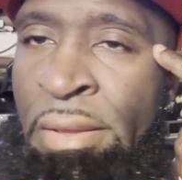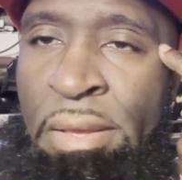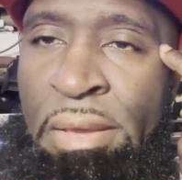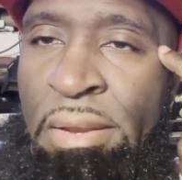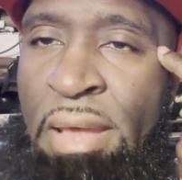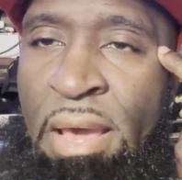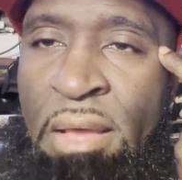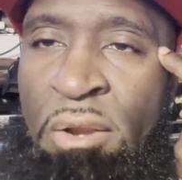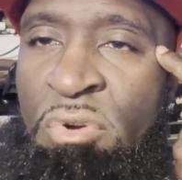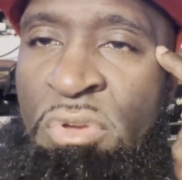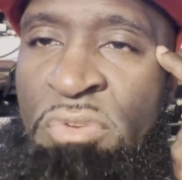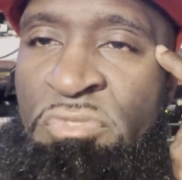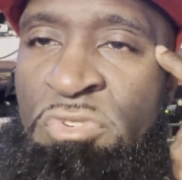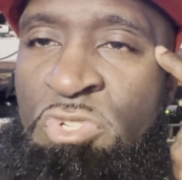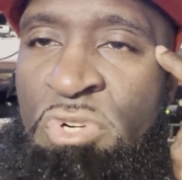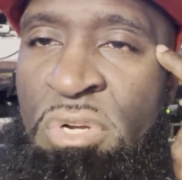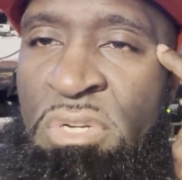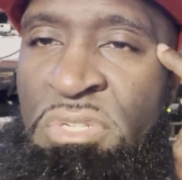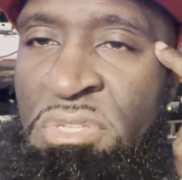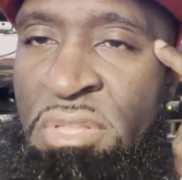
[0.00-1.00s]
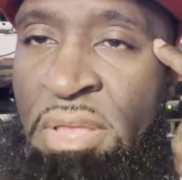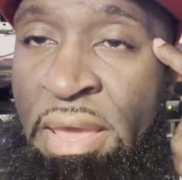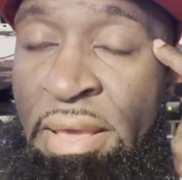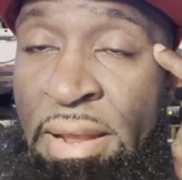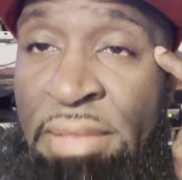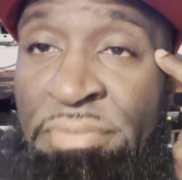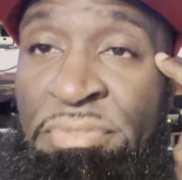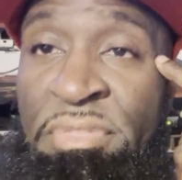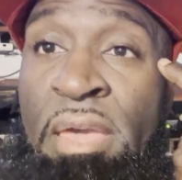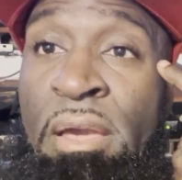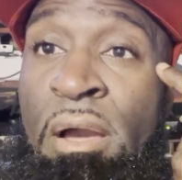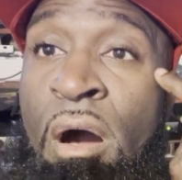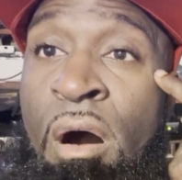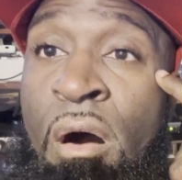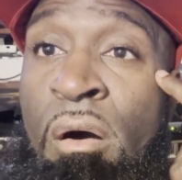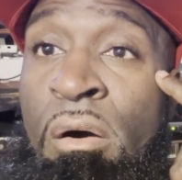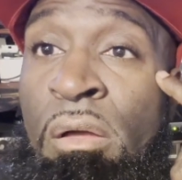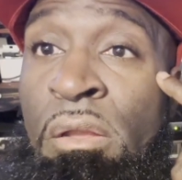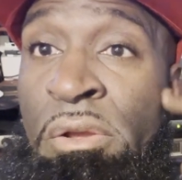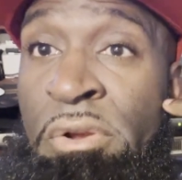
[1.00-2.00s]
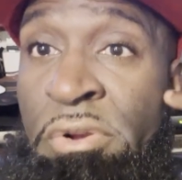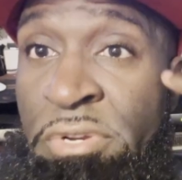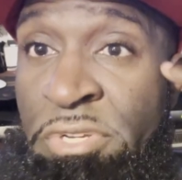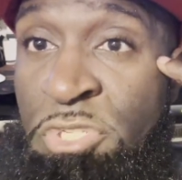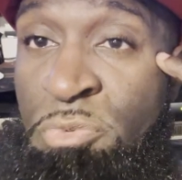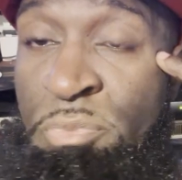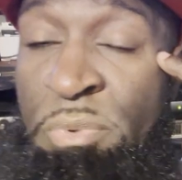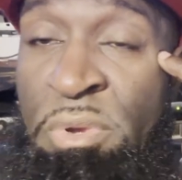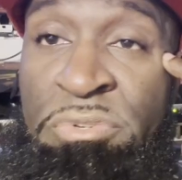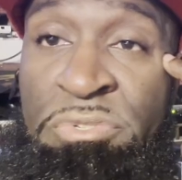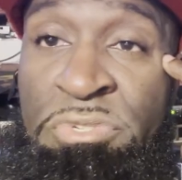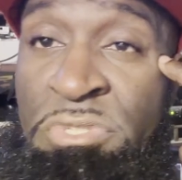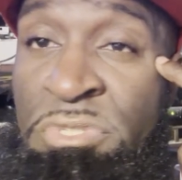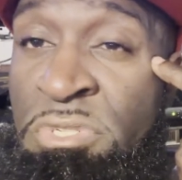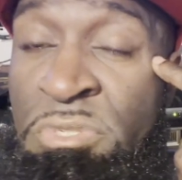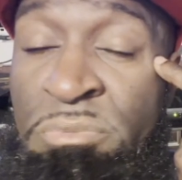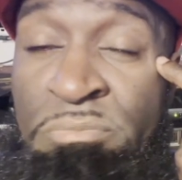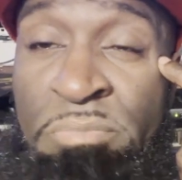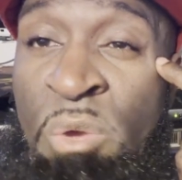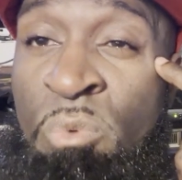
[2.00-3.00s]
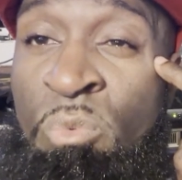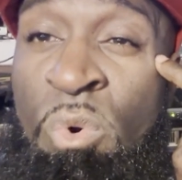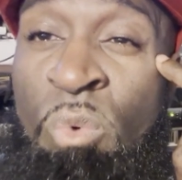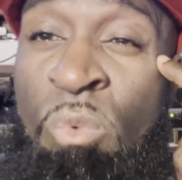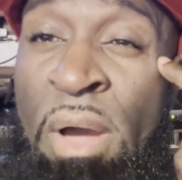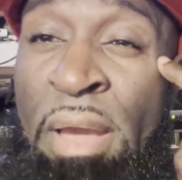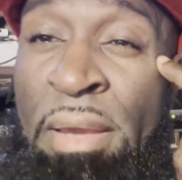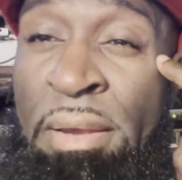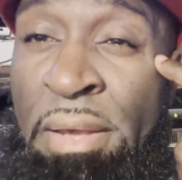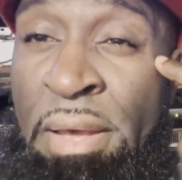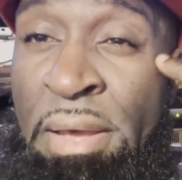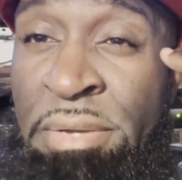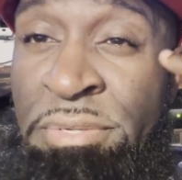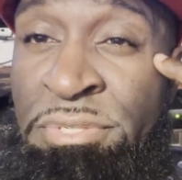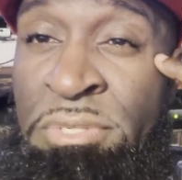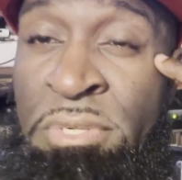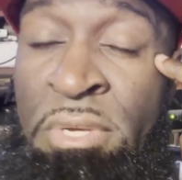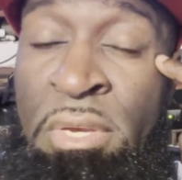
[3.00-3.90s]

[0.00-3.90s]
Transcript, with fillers: And I don't even trust that. I think all of her experiences has been with white guys.